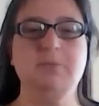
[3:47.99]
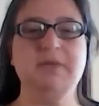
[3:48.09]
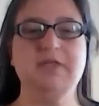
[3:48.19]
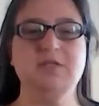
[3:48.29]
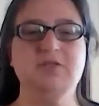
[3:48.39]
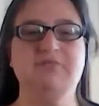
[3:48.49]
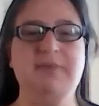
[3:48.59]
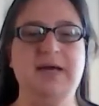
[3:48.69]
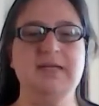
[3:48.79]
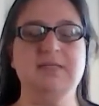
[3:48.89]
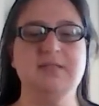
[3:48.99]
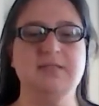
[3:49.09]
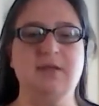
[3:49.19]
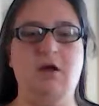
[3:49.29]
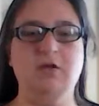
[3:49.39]
about the soft palate to
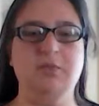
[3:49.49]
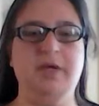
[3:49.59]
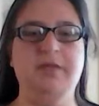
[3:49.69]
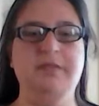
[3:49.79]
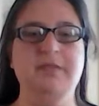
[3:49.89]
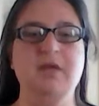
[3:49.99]
start with.